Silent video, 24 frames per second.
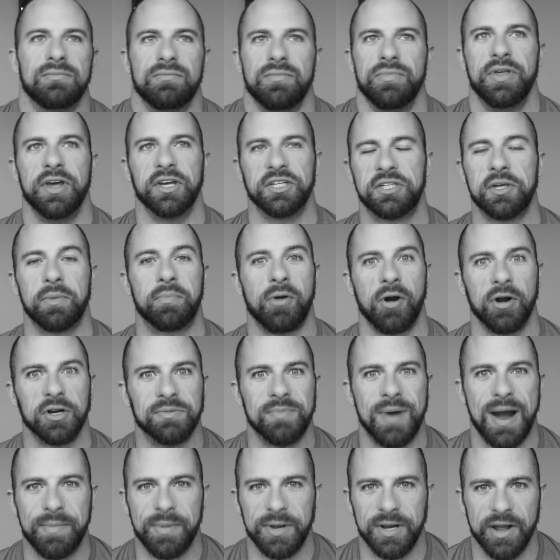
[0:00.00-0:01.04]
This approach
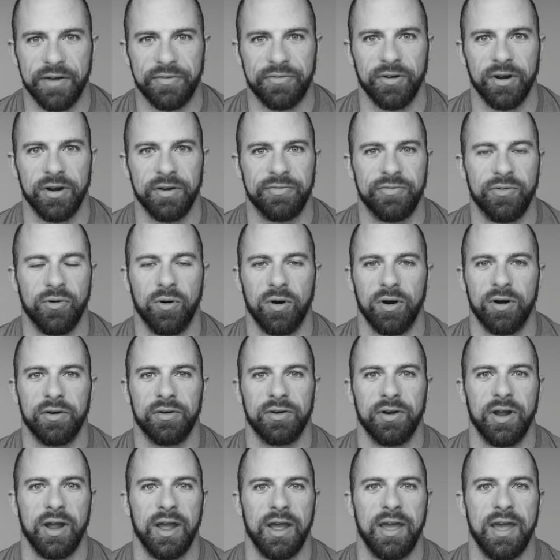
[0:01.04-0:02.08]
might be different
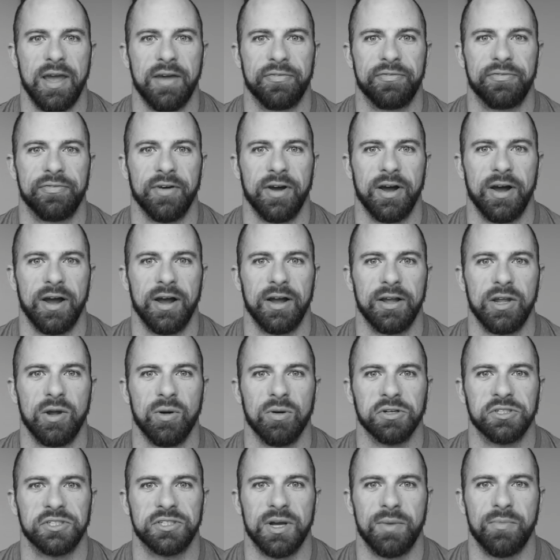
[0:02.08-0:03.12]
for if uh,
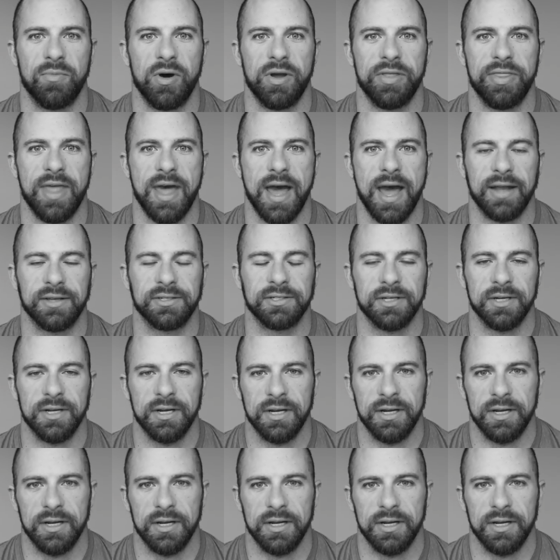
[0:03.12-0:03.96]
you're someone that